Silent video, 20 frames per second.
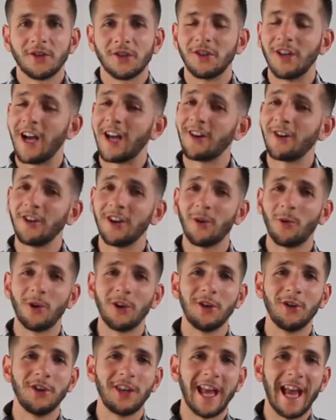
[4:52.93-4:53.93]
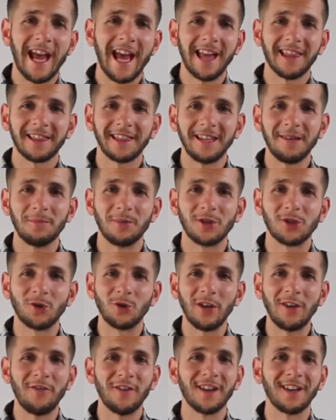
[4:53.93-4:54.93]
So not only were you the athlete, but
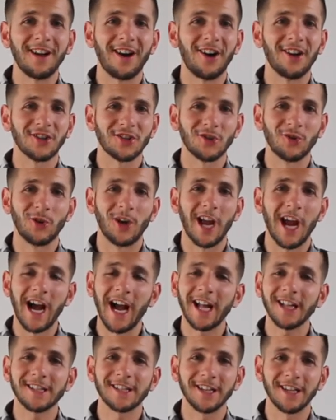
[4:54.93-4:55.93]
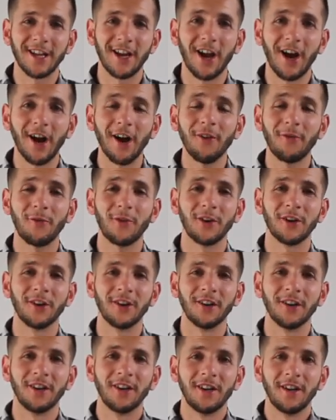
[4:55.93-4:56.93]
you even also got to
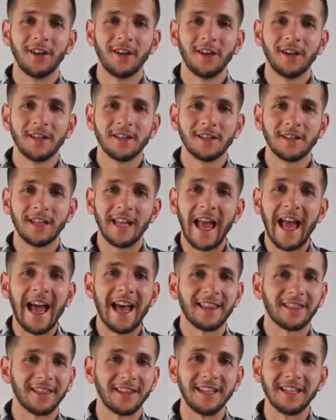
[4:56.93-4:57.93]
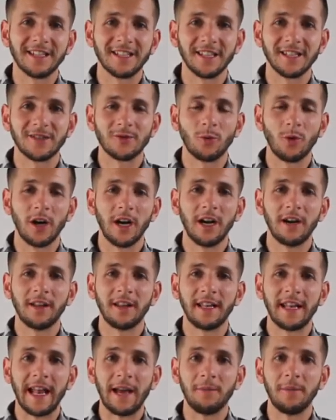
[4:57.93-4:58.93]
cover the athletes as well.
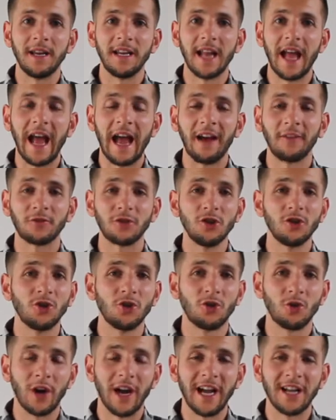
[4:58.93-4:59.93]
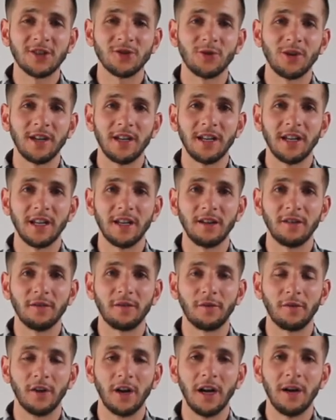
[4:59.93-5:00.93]
And I mean, after you graduated
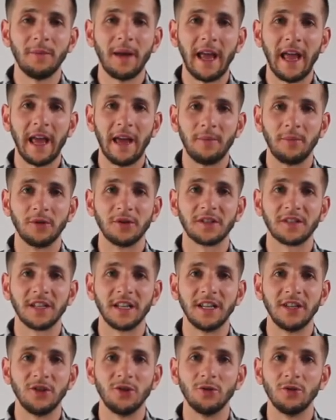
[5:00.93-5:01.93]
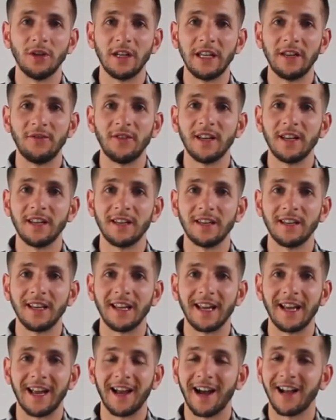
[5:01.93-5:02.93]
from Emerson, you
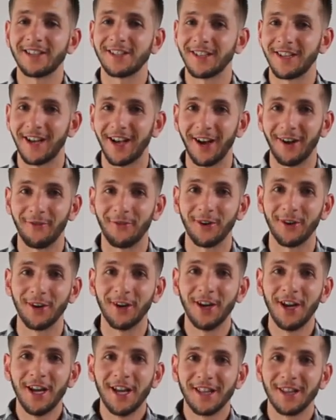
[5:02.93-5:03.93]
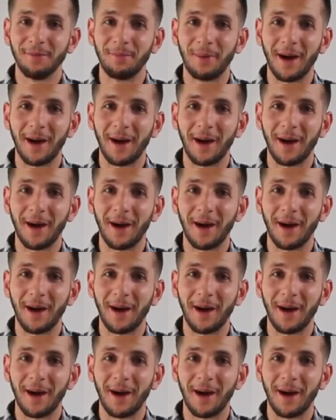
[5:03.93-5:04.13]
even got to cover the